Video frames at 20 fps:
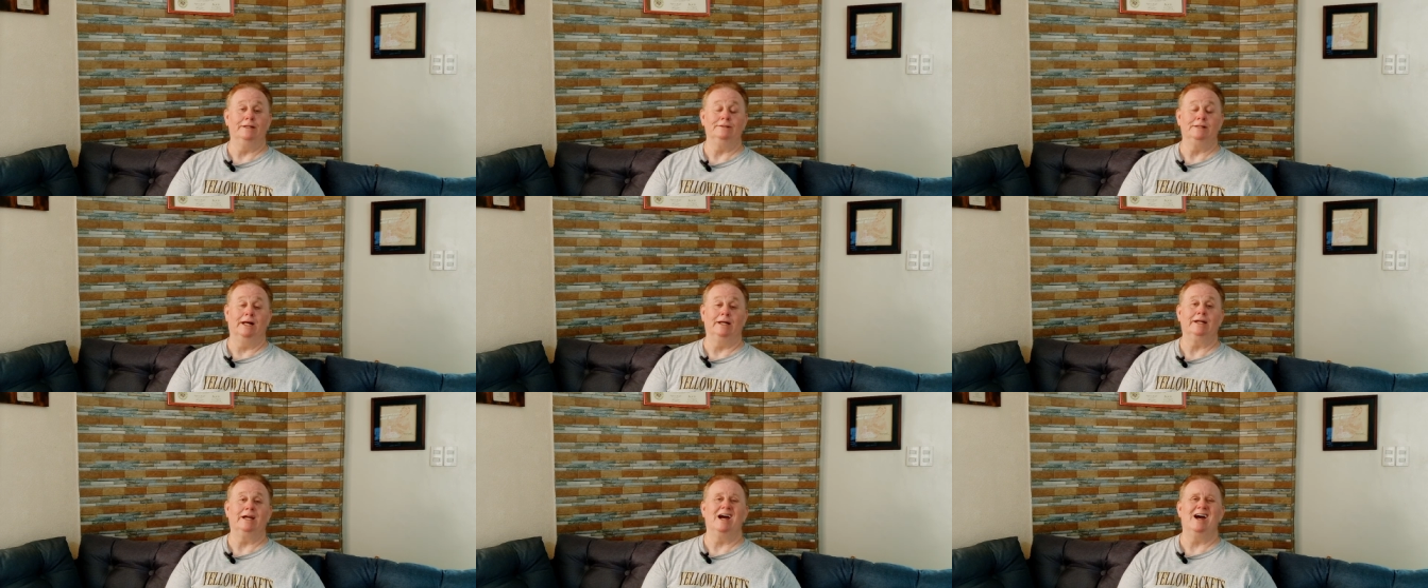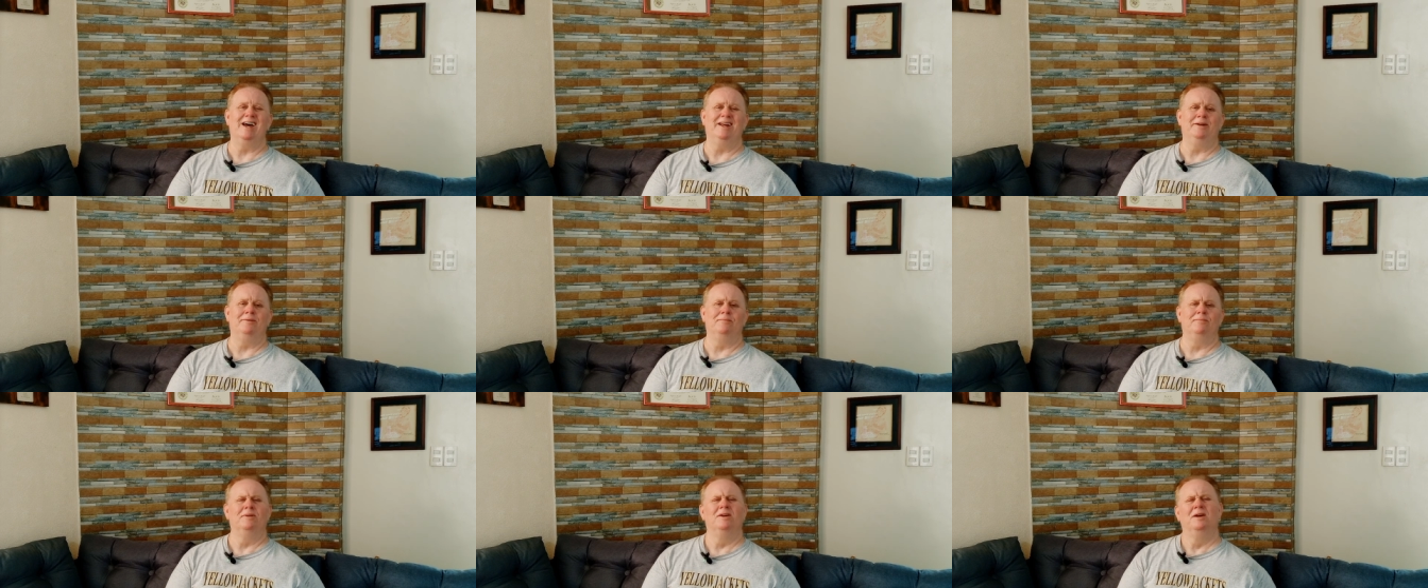That
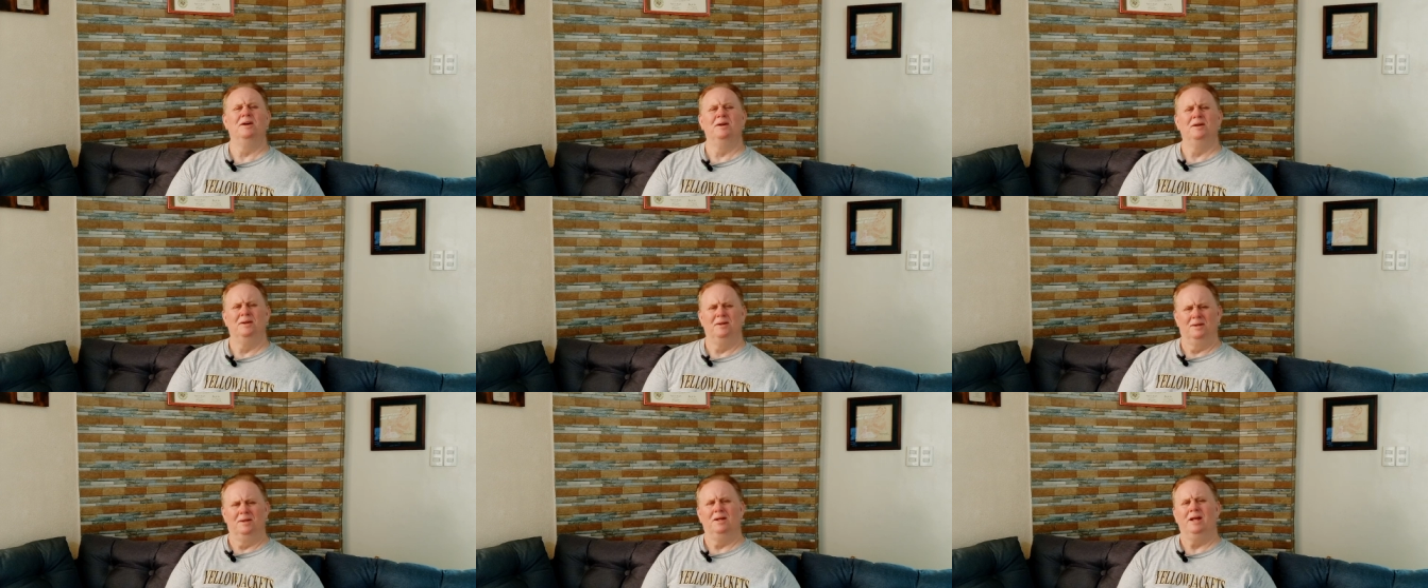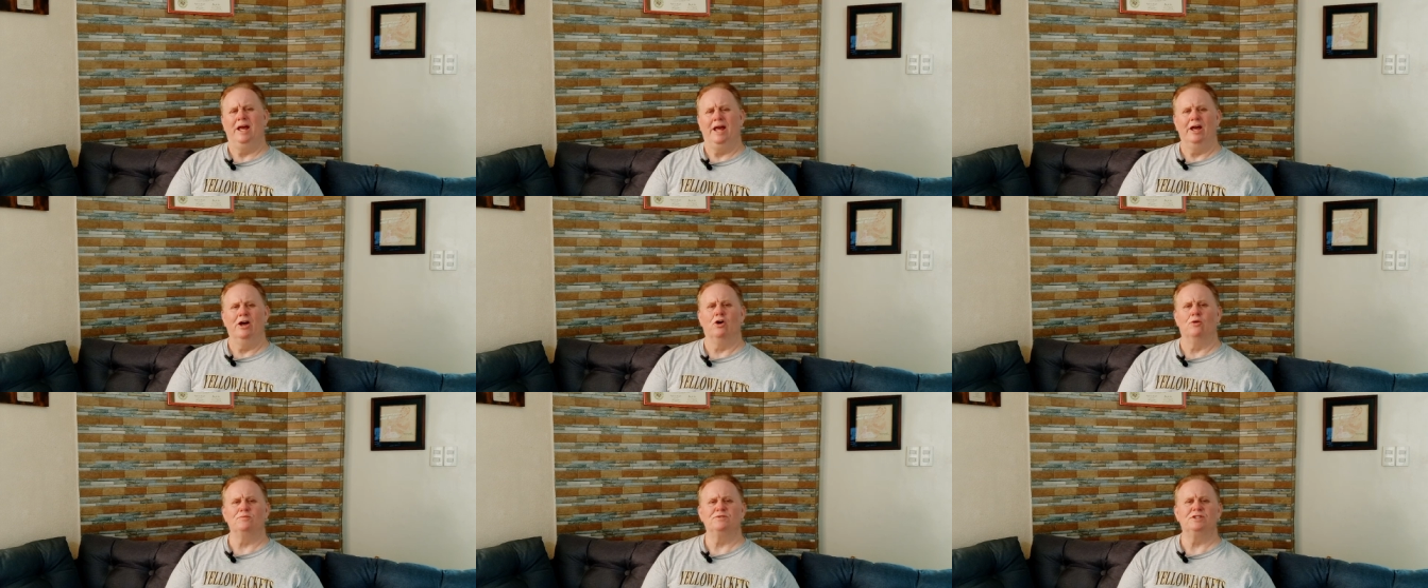kind of
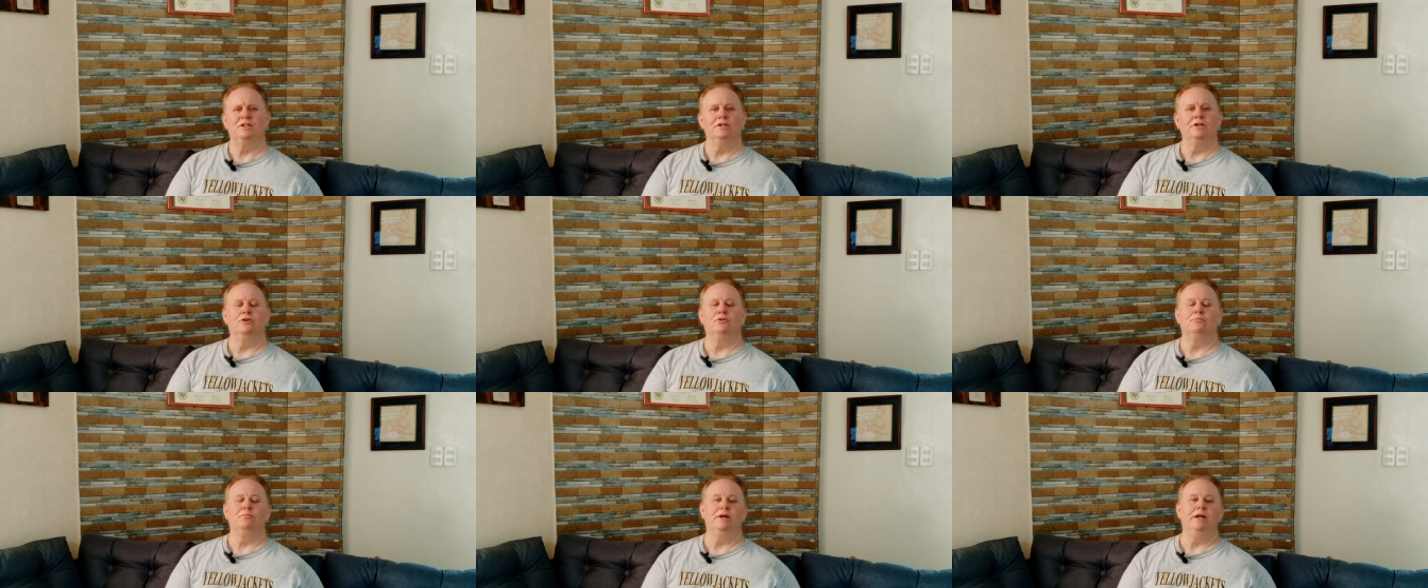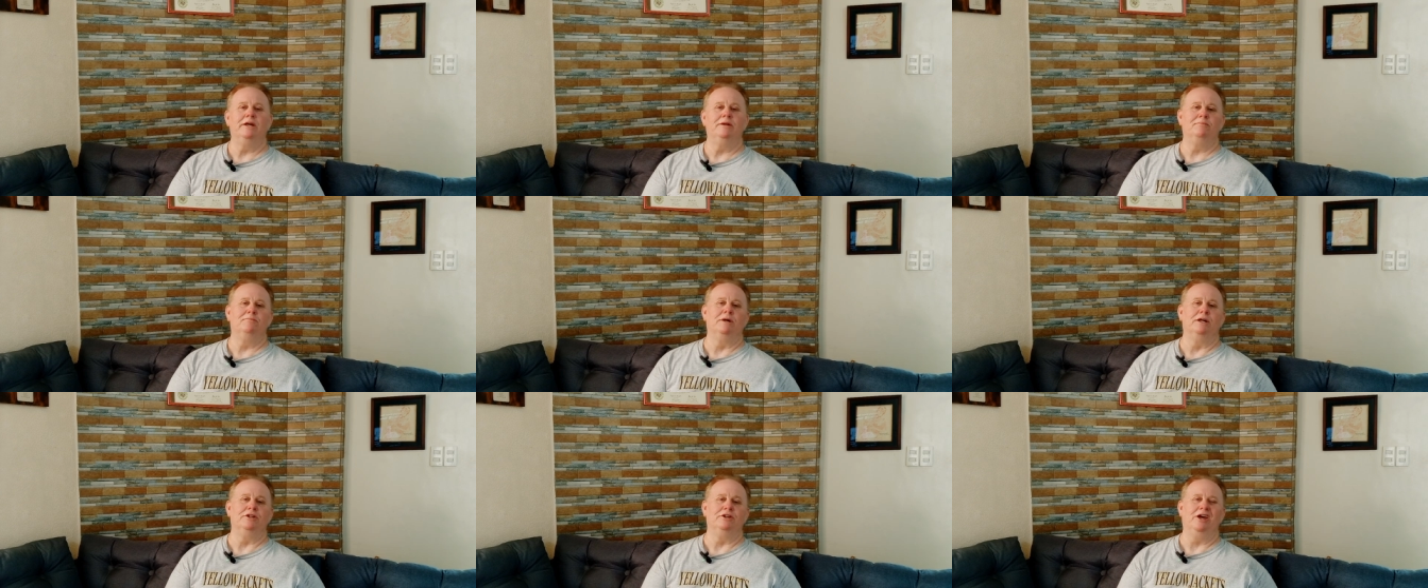helps a little
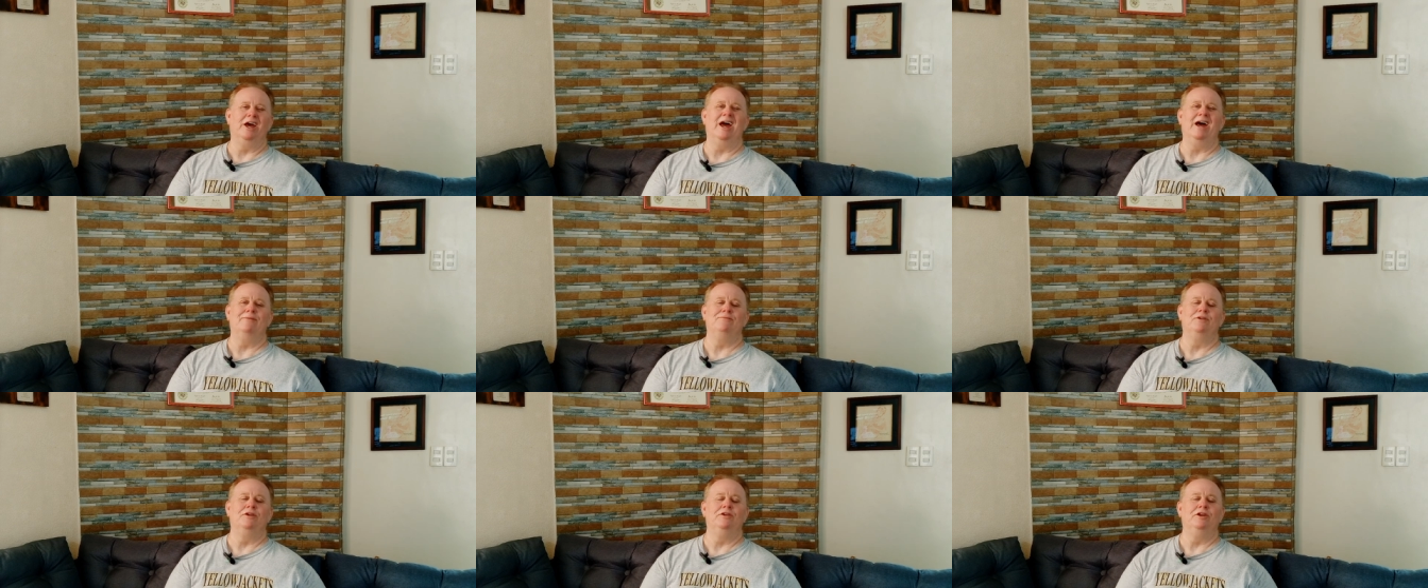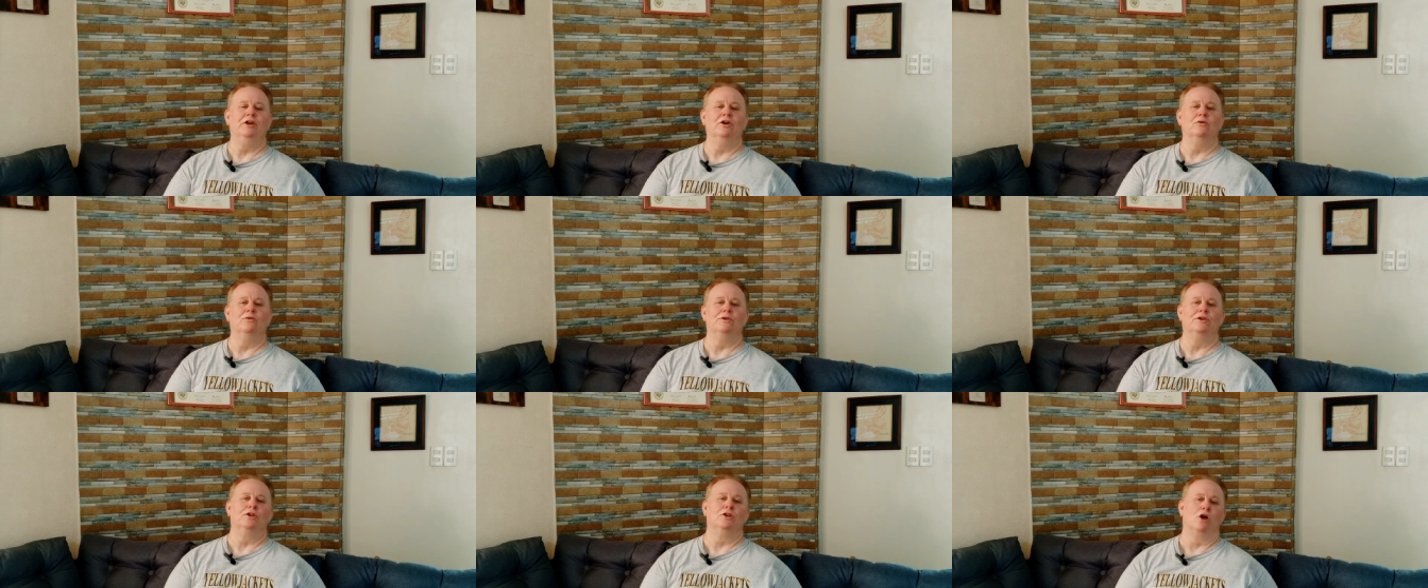bit, but you have to
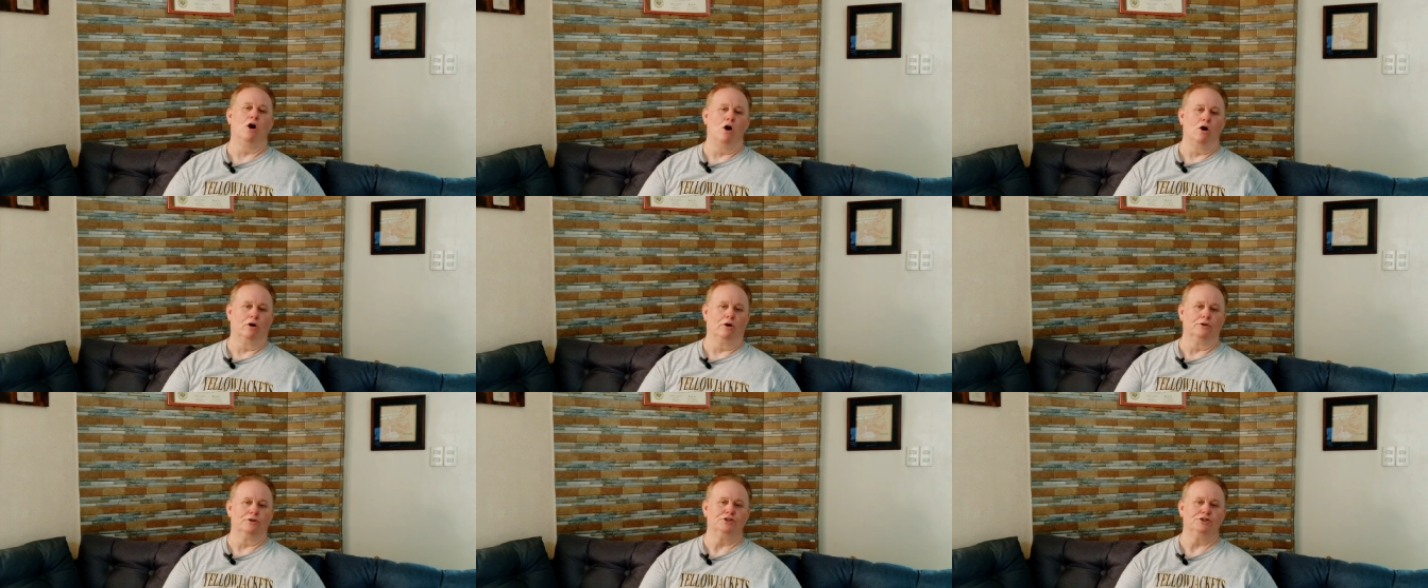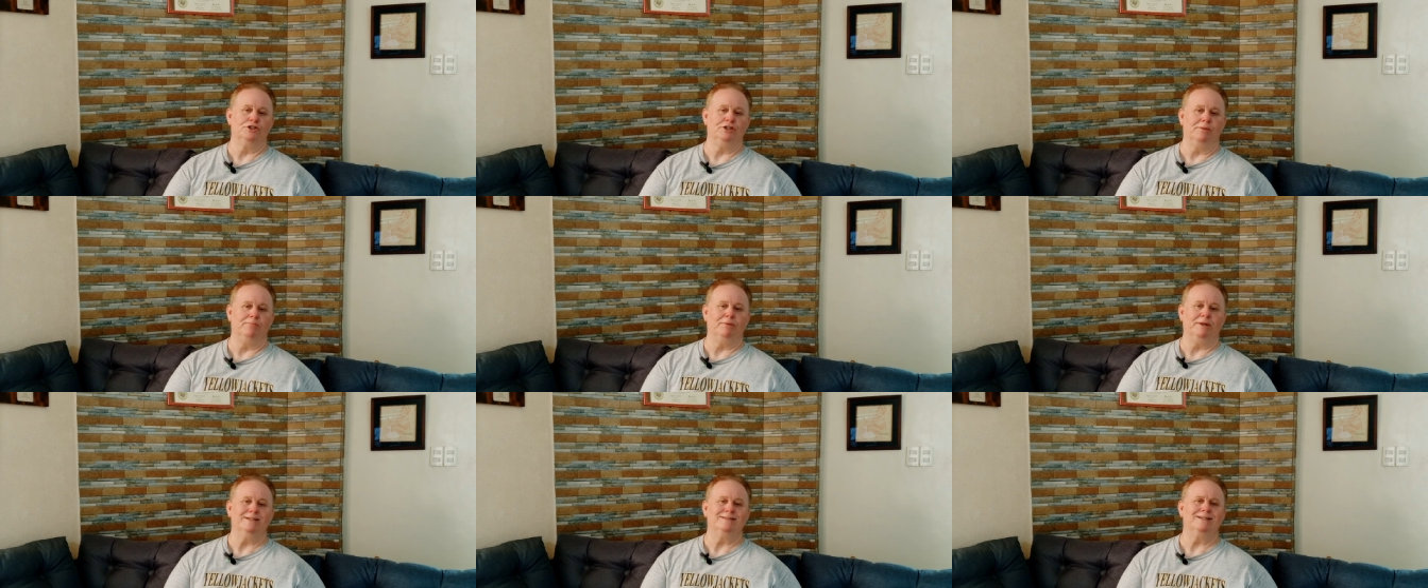deal with longer
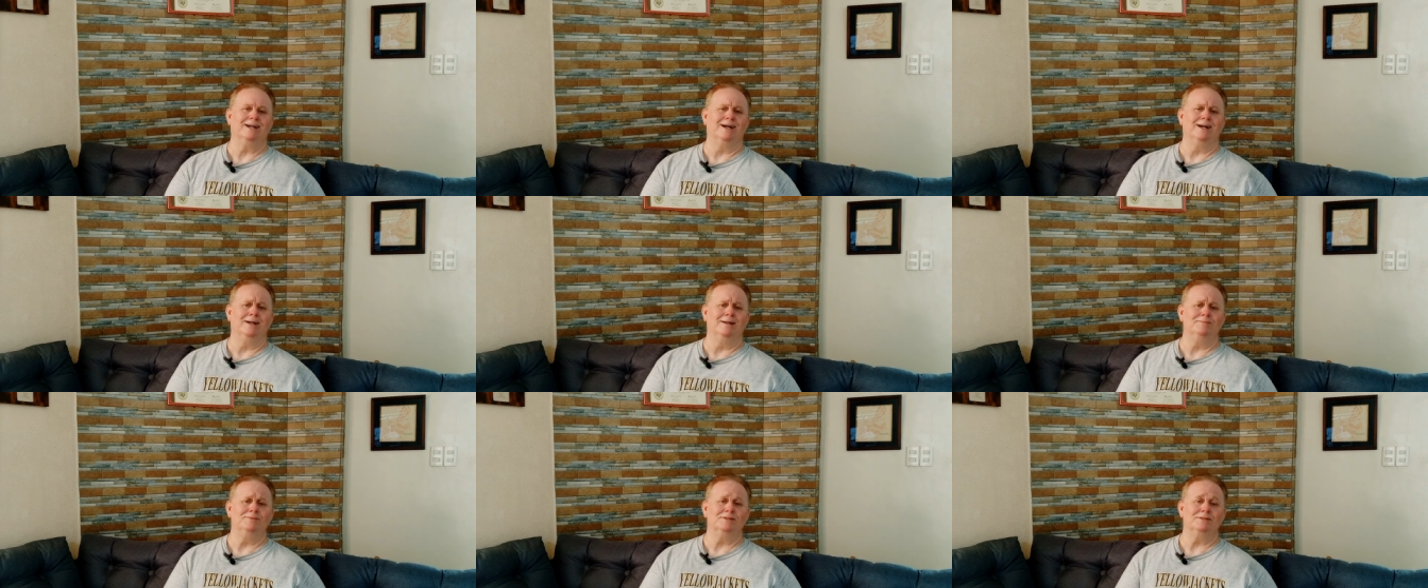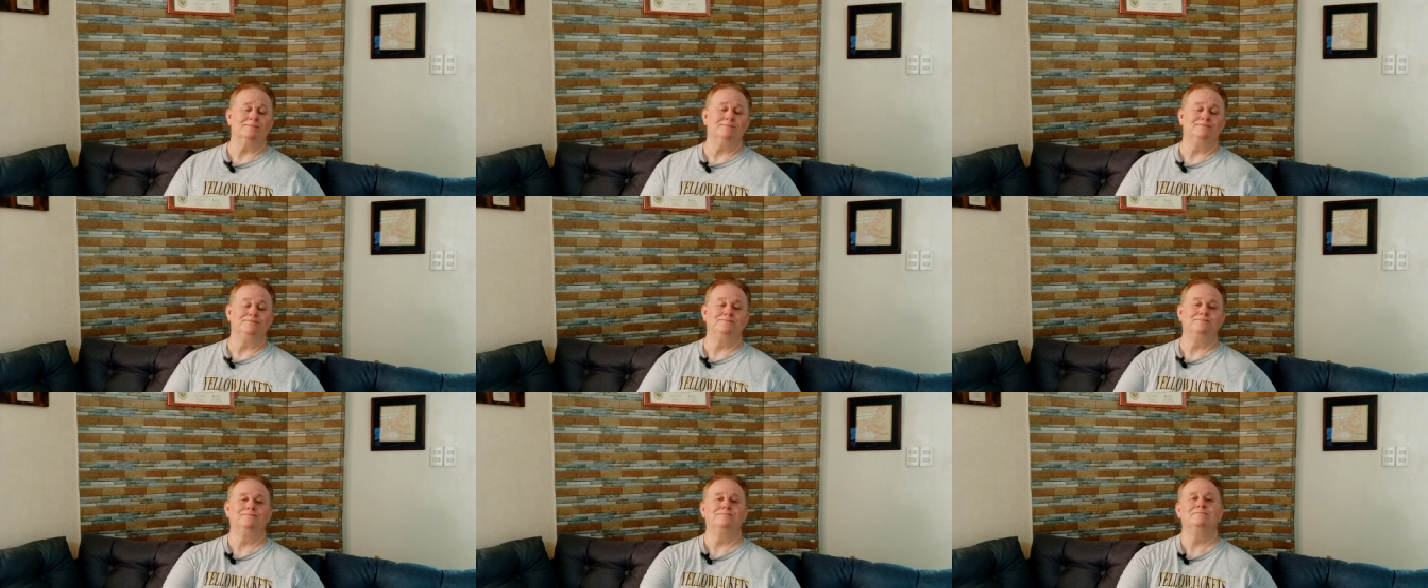shipping times.